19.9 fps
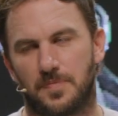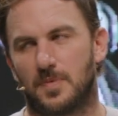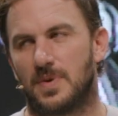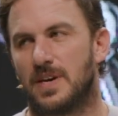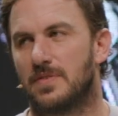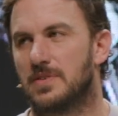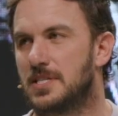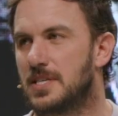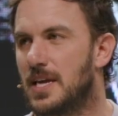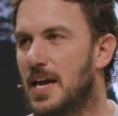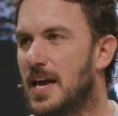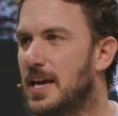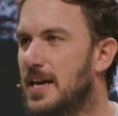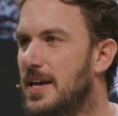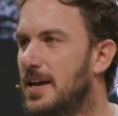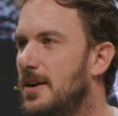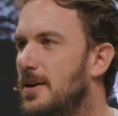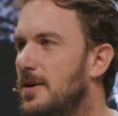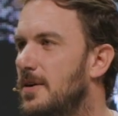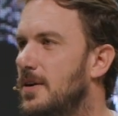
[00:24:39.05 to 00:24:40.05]
We have a saying
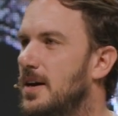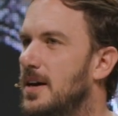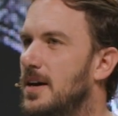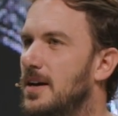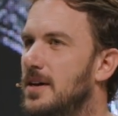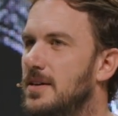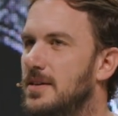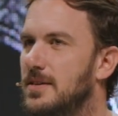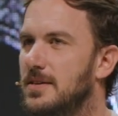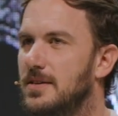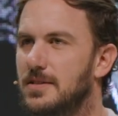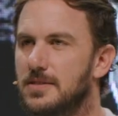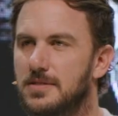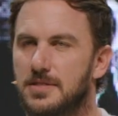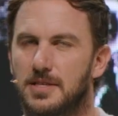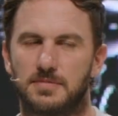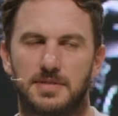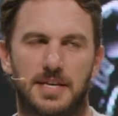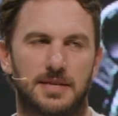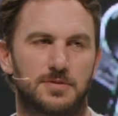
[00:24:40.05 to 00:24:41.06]
here,
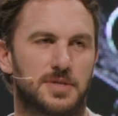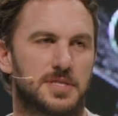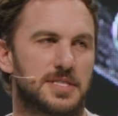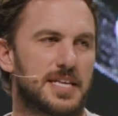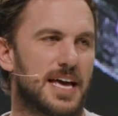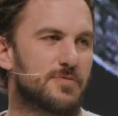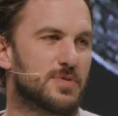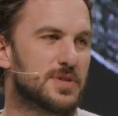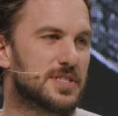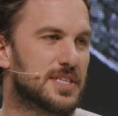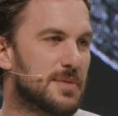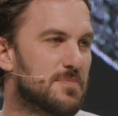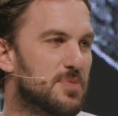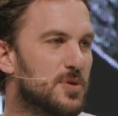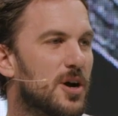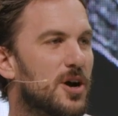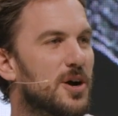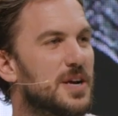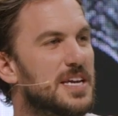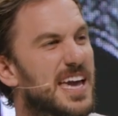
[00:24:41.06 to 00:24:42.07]
sometimes with staff, we say,
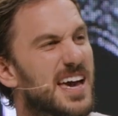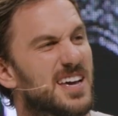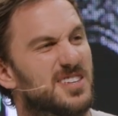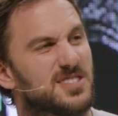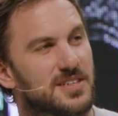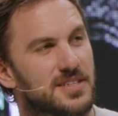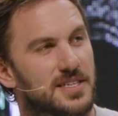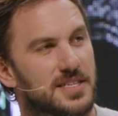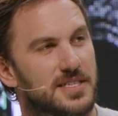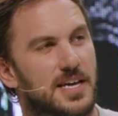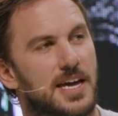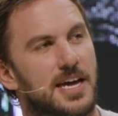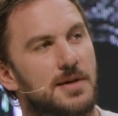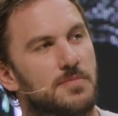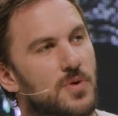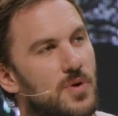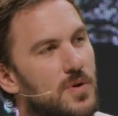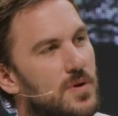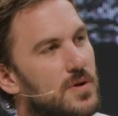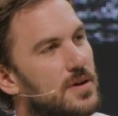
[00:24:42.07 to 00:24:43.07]
put our yes on the
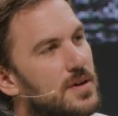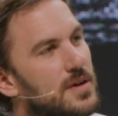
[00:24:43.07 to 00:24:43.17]
table.